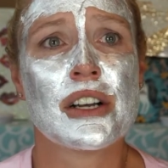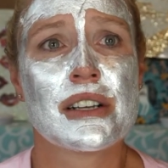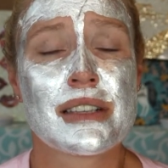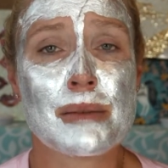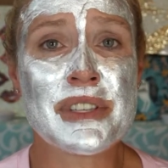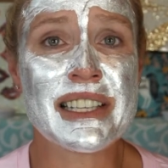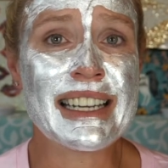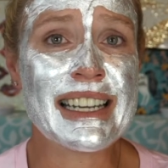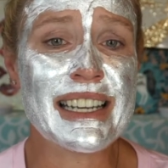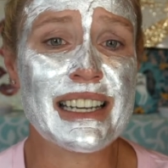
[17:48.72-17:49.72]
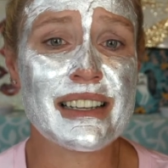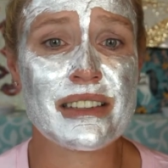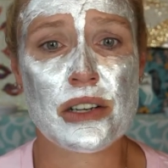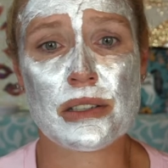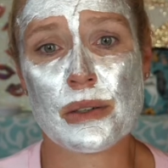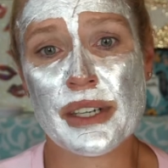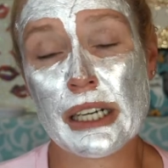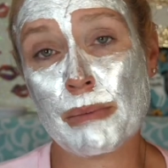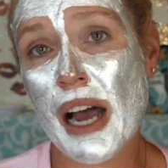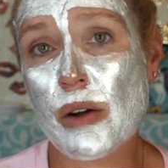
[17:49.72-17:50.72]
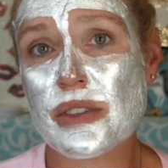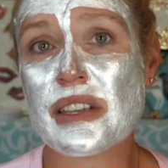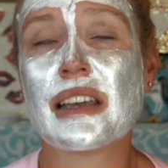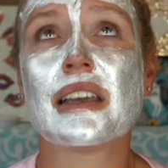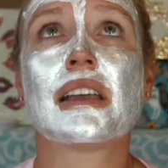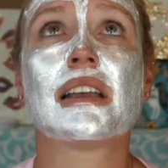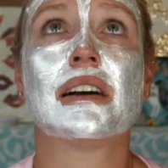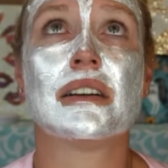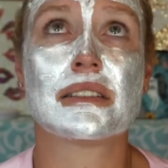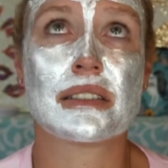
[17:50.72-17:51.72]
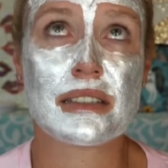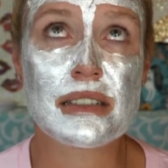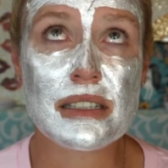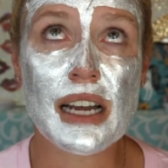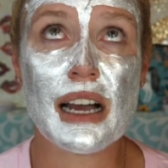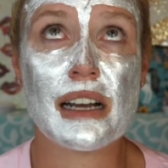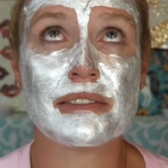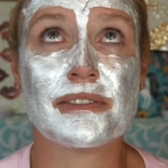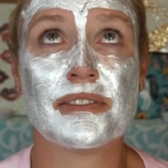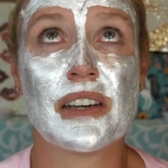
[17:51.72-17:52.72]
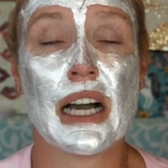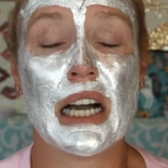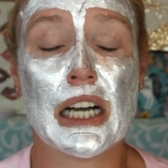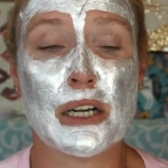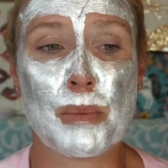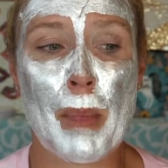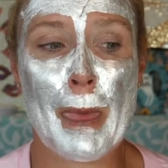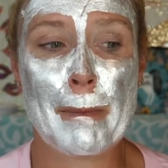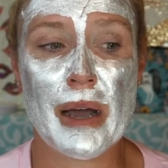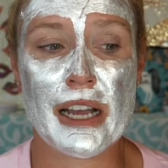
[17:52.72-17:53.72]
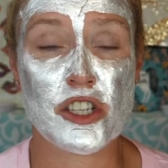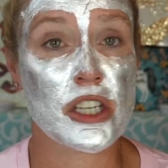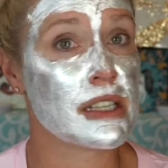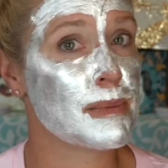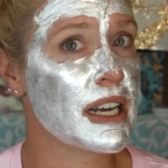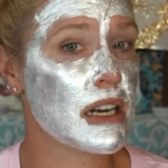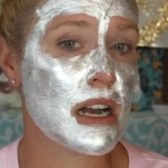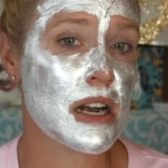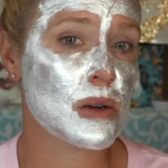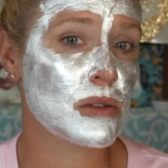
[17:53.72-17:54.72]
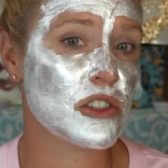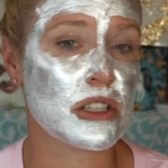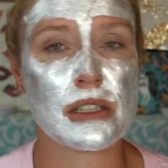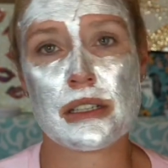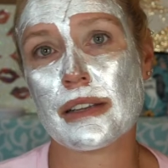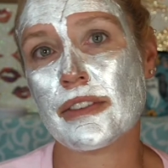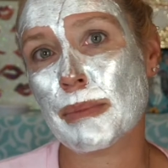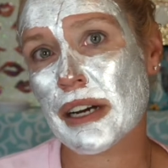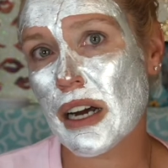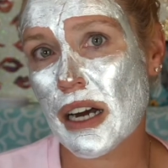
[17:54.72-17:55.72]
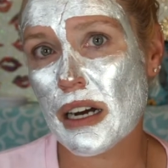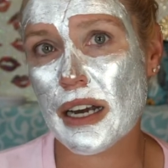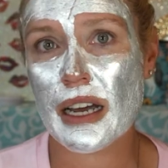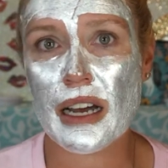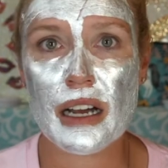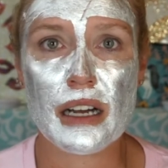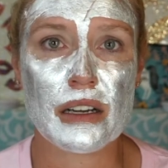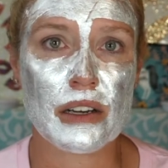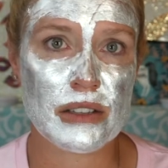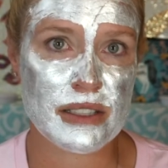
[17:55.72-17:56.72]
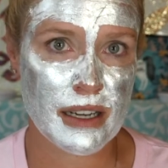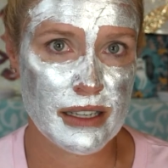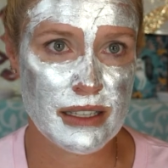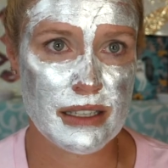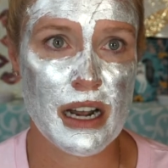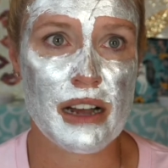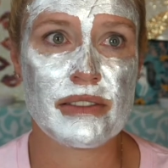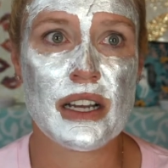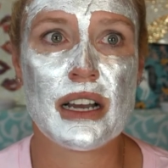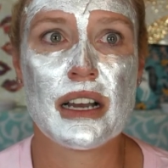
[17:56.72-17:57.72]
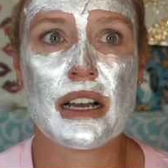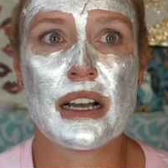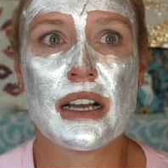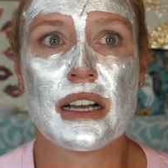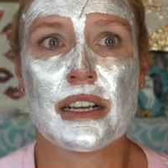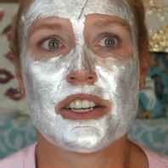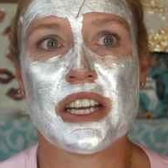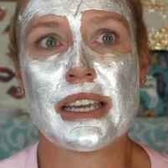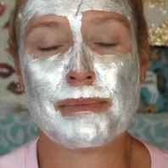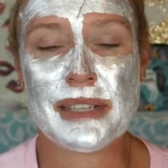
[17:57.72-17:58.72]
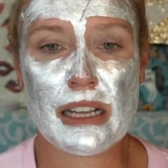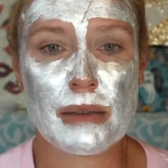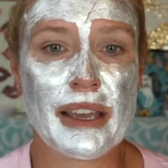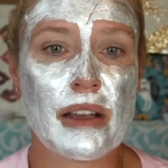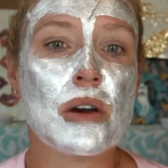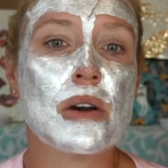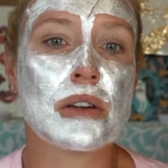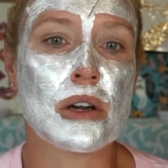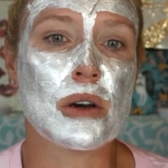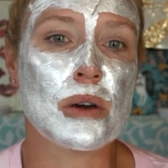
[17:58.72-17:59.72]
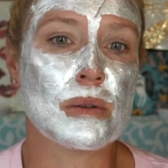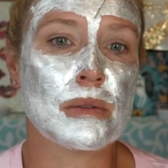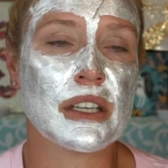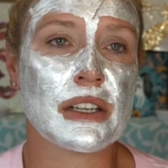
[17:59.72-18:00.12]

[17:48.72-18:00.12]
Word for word: subsidies, her low income housing, all this stuff. Um, but she needs a bigger house, she needs to live in a better area, all this kind of stuff she keeps telling me, oh no, you